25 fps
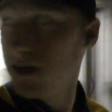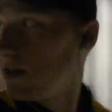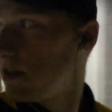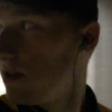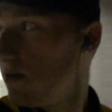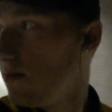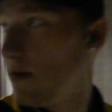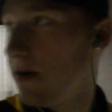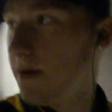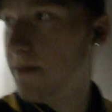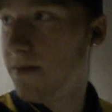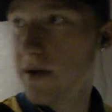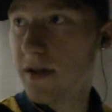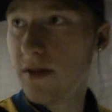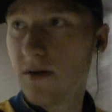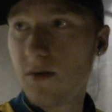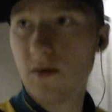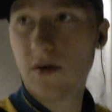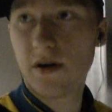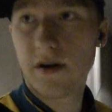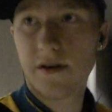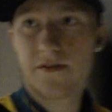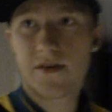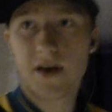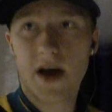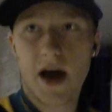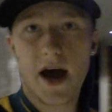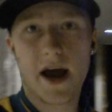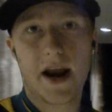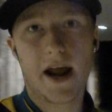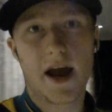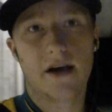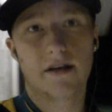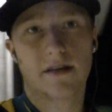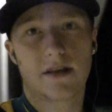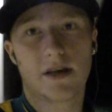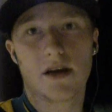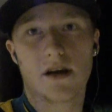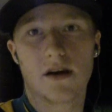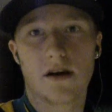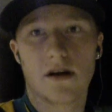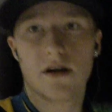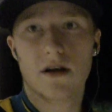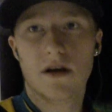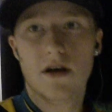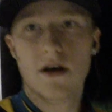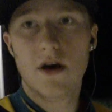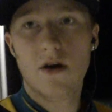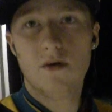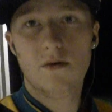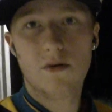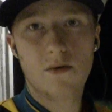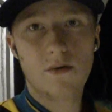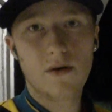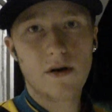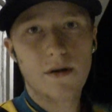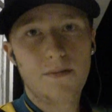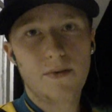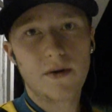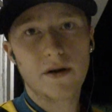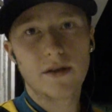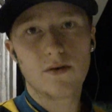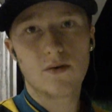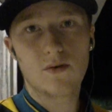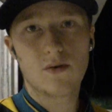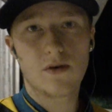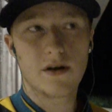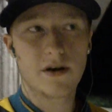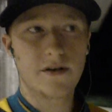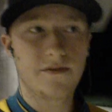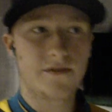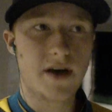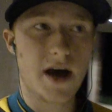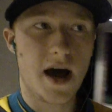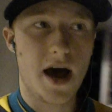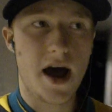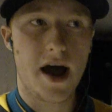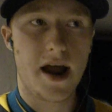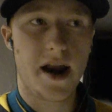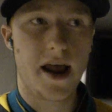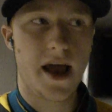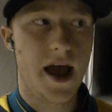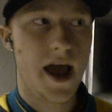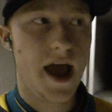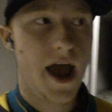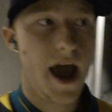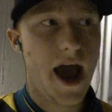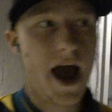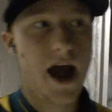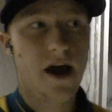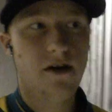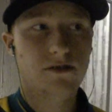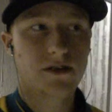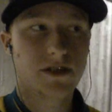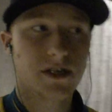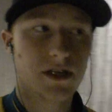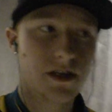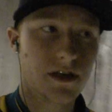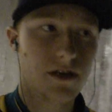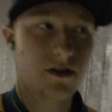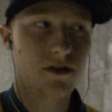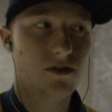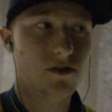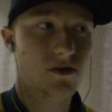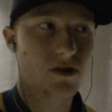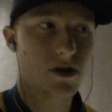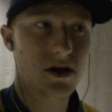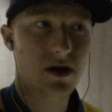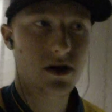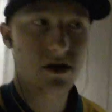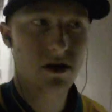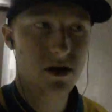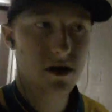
seriously want to bring the Word of God out here. We want to bring the Word of God out to you,